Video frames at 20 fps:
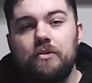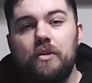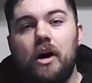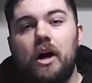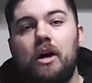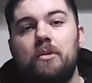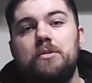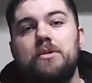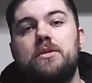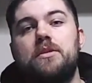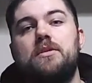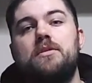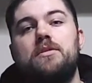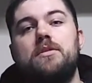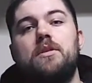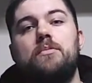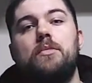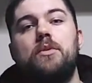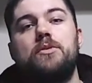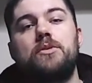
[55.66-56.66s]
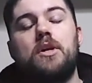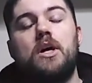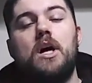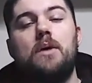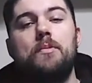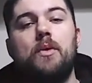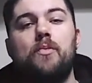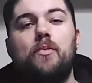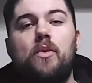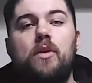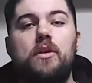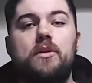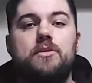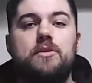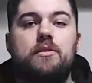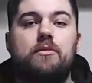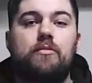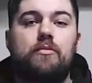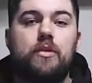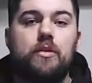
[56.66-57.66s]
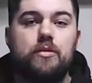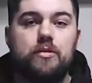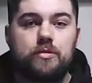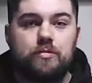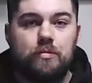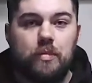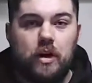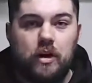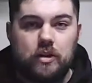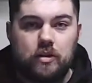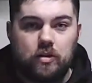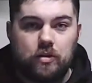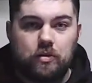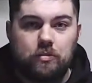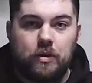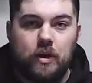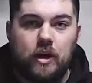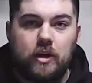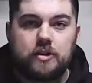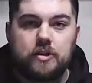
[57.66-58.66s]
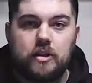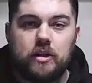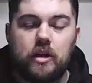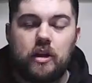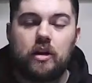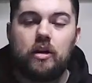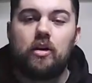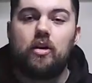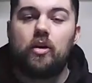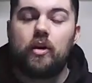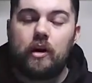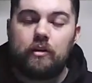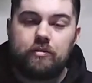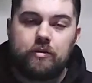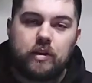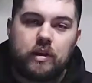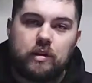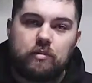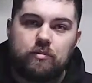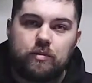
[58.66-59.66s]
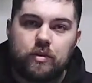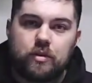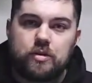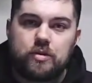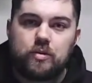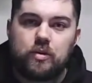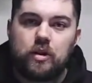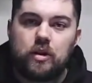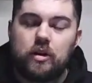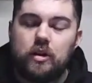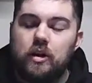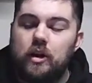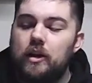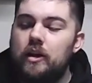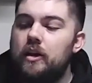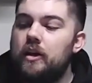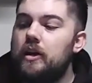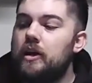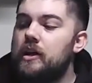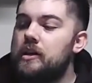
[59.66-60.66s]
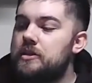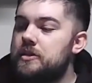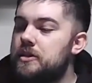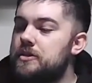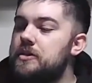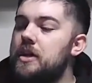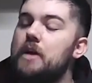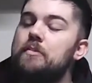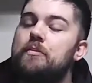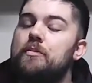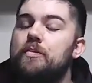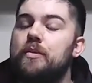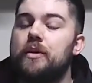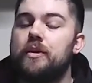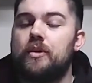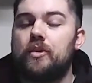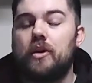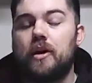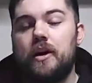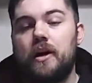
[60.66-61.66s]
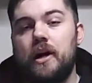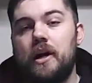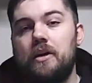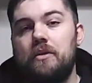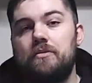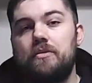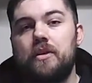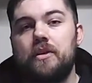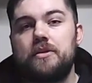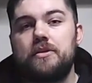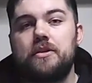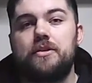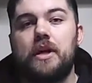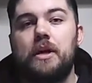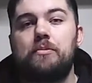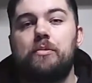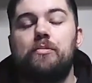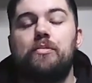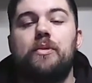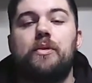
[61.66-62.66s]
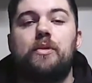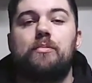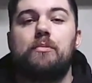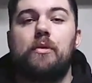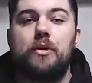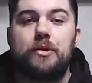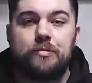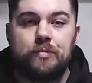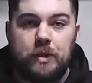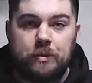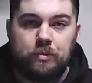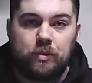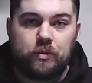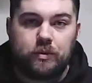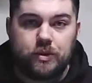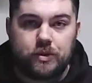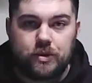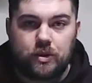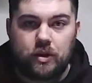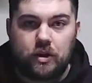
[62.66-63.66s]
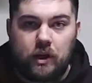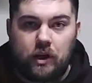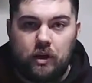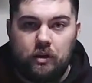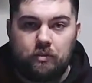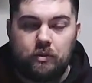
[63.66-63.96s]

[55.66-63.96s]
options, the most common one is the fused model depositing, or FDM for short. It's the type of printer I have, and it's the type of printer most people will start out